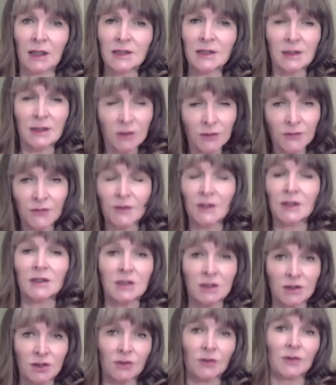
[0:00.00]
It's a good thing
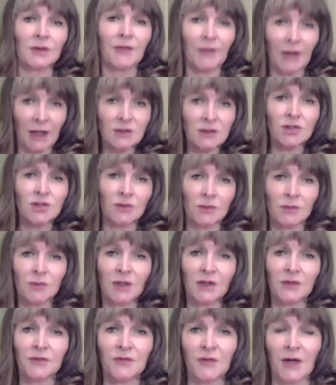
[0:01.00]
to do in that
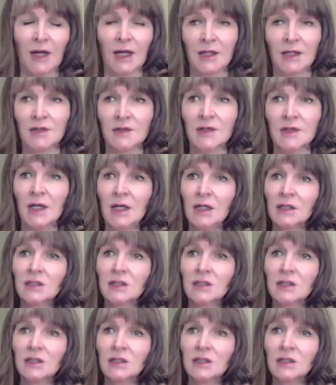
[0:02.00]
2-week phase,